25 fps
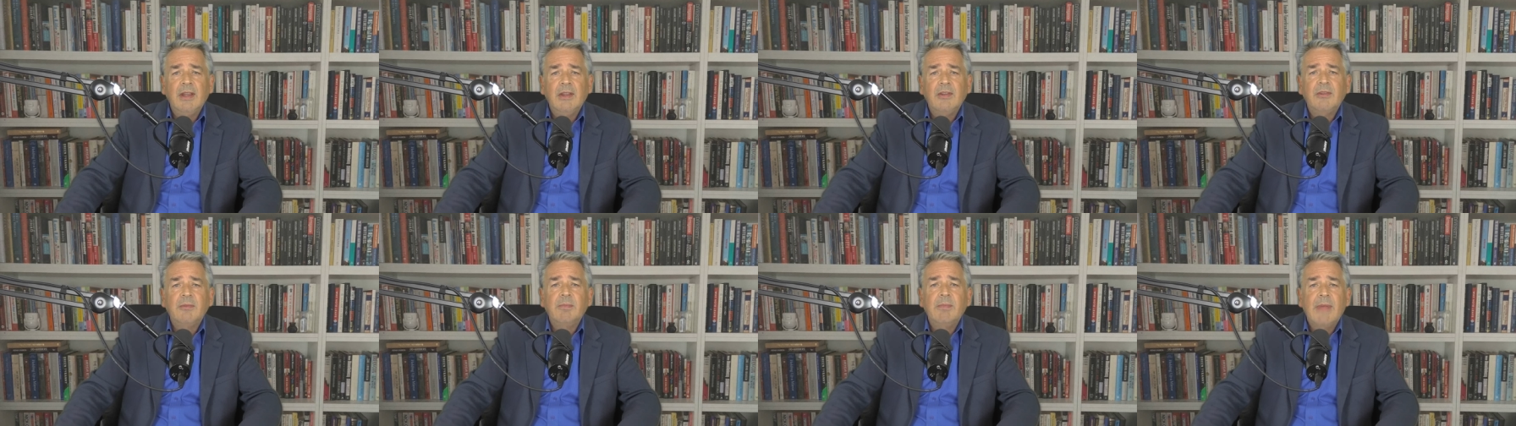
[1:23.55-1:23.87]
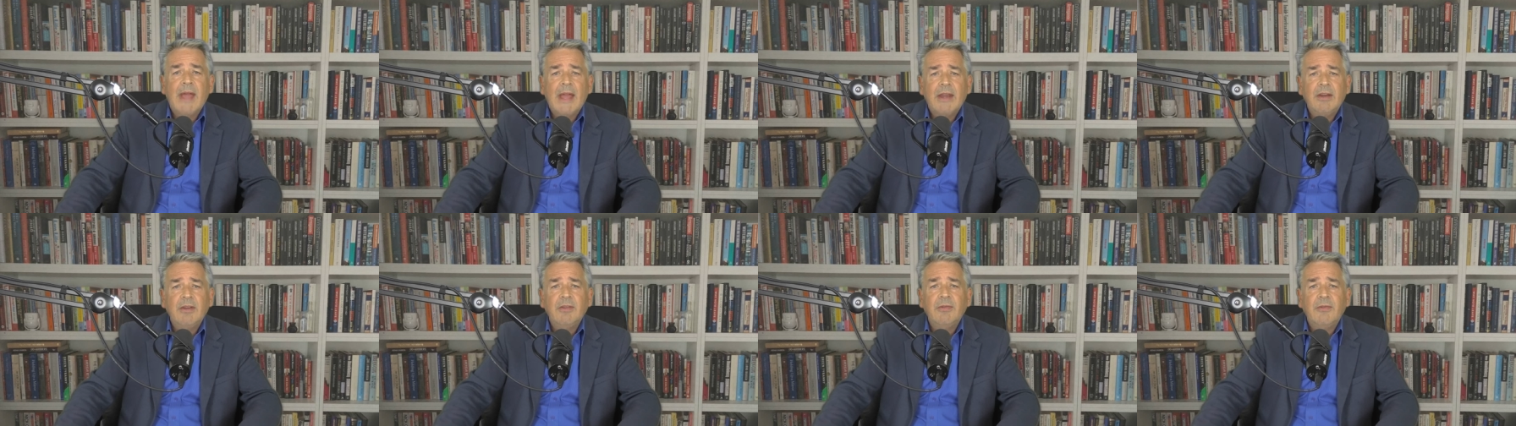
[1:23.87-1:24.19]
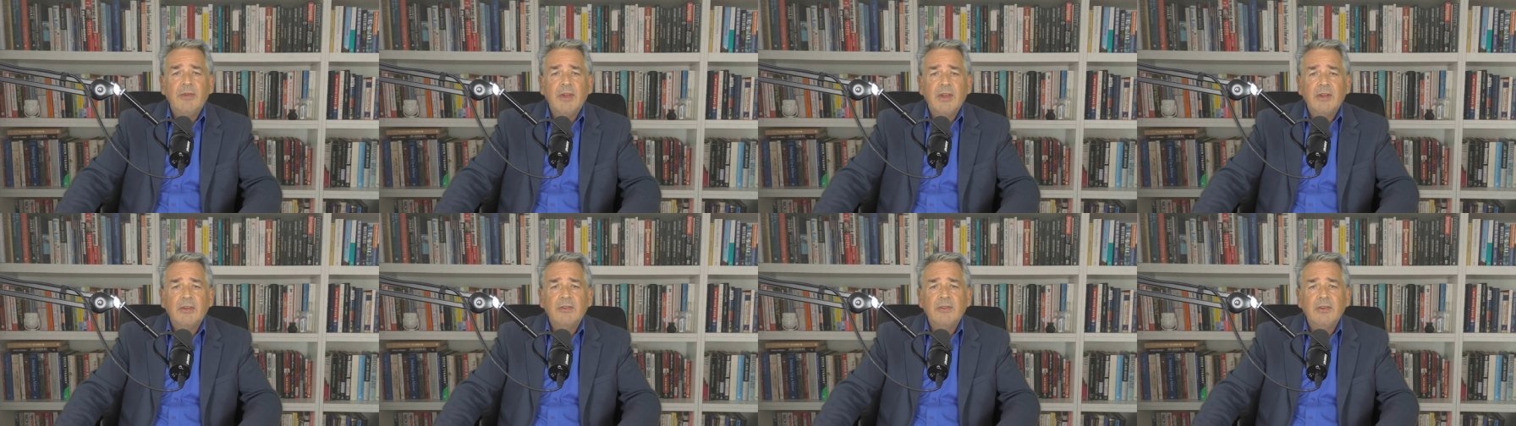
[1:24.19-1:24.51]
is
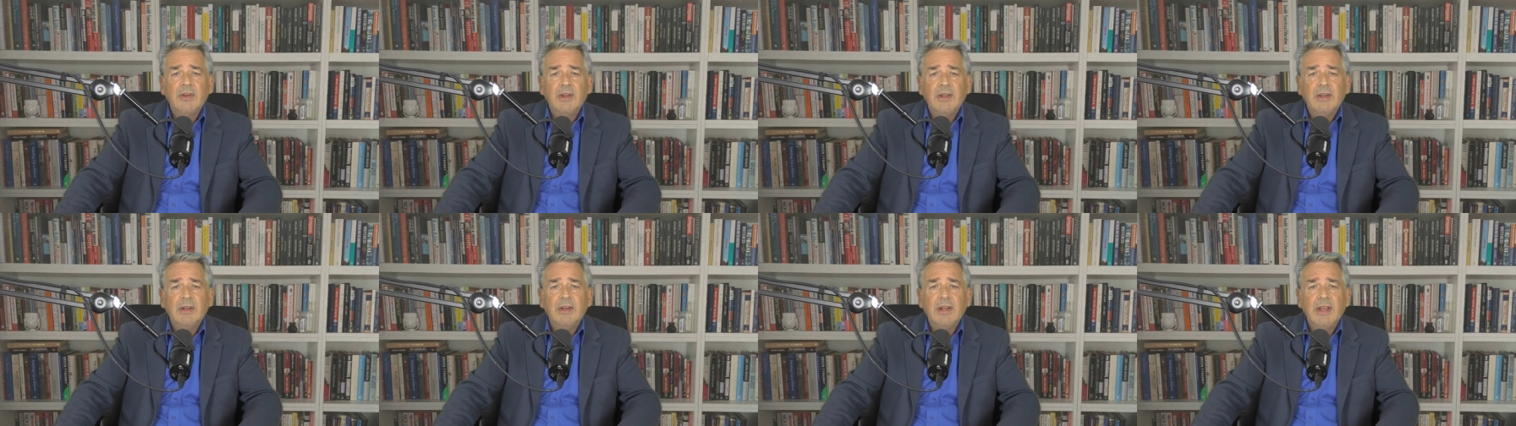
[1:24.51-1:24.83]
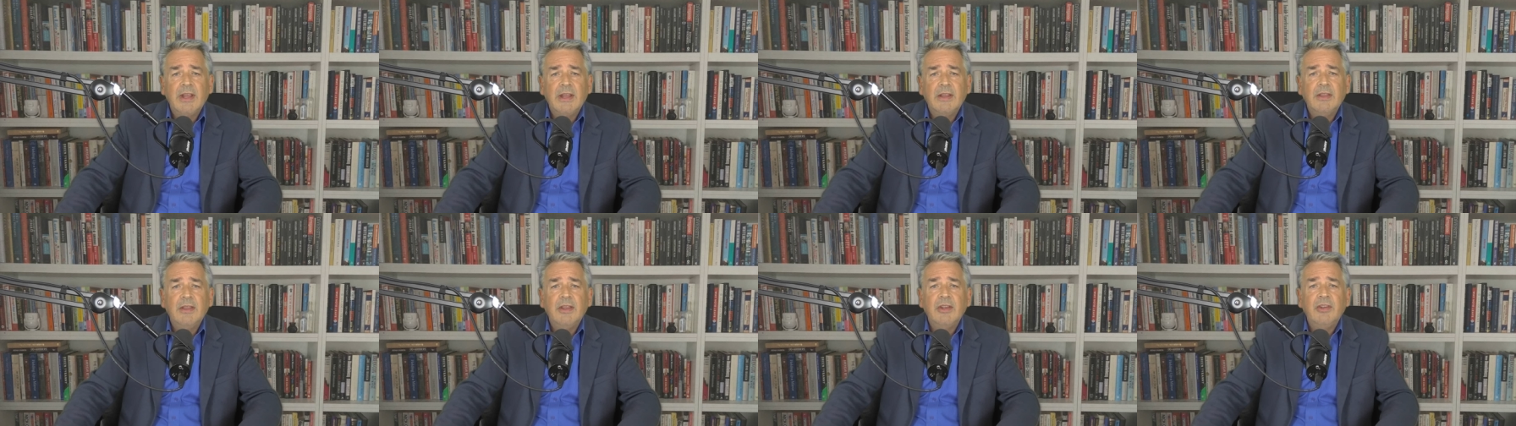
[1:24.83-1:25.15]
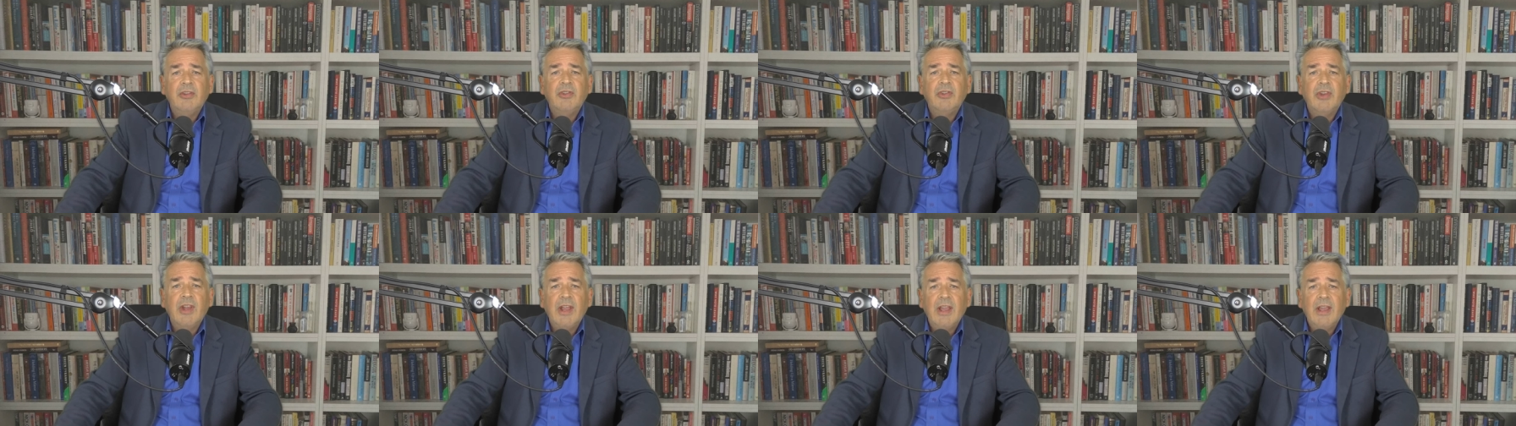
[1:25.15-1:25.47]
manifested in
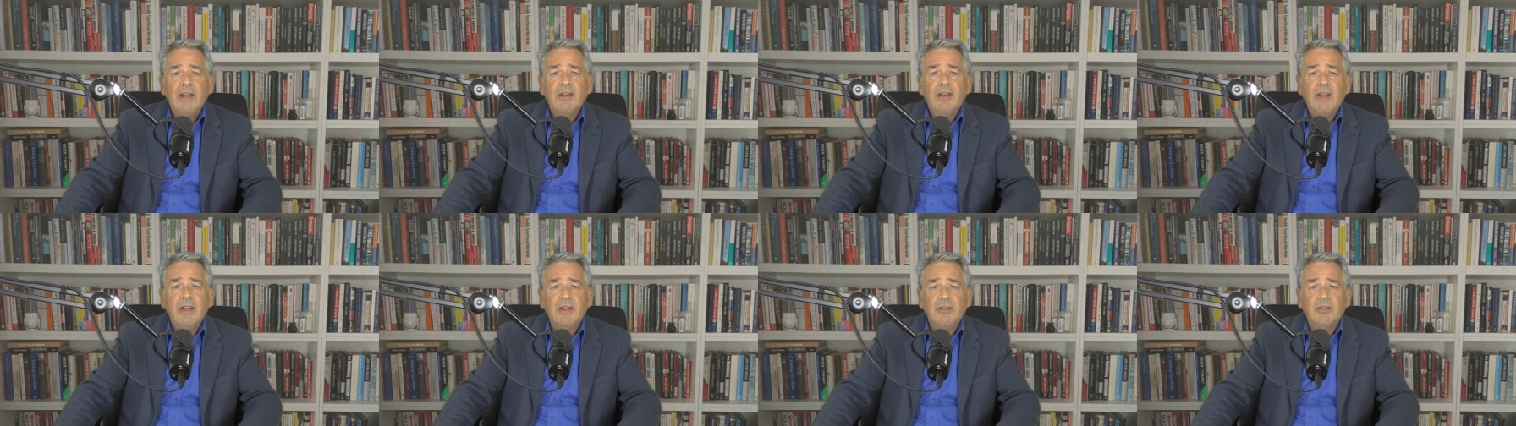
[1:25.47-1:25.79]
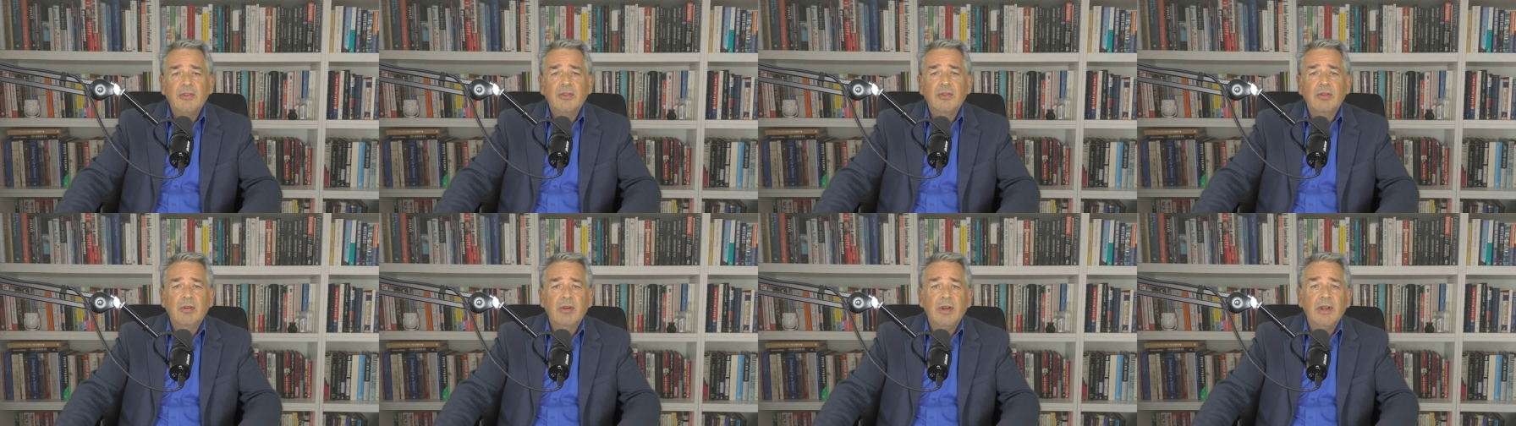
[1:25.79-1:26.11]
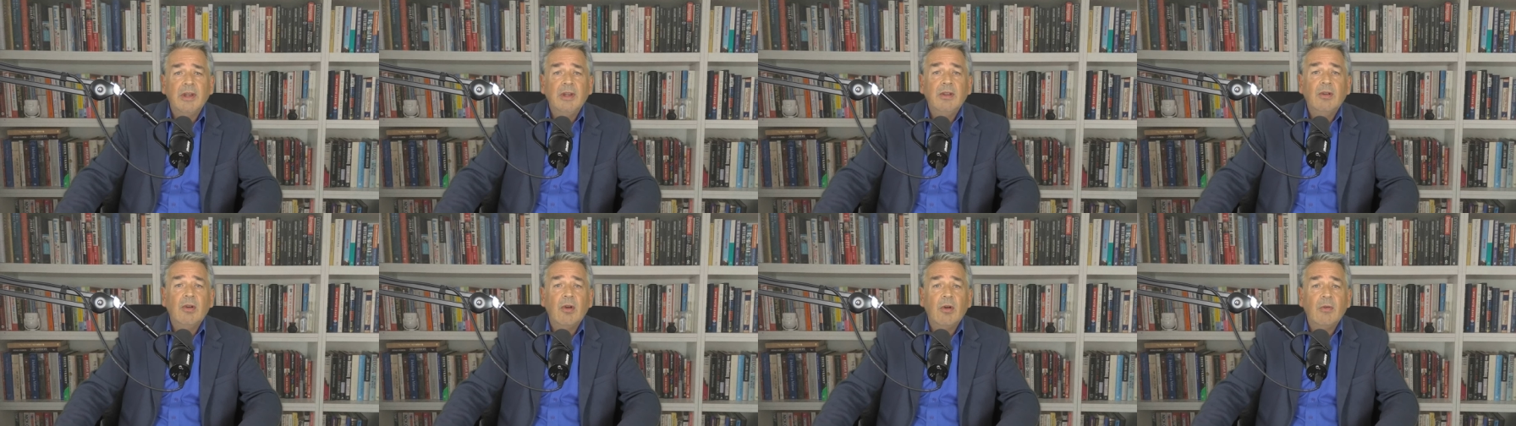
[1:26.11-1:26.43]
the shared
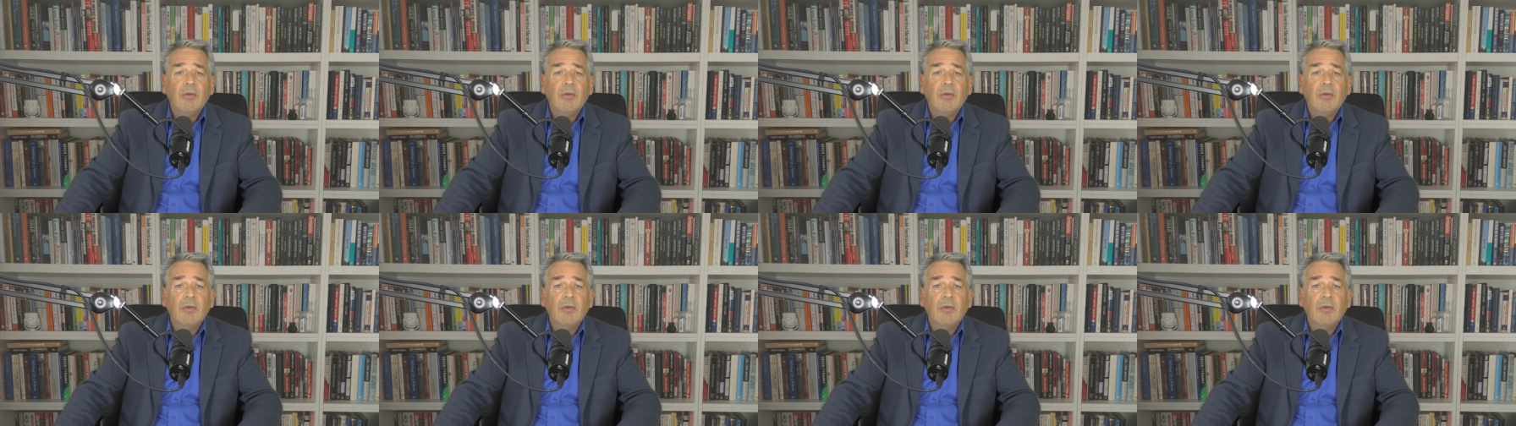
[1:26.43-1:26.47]
history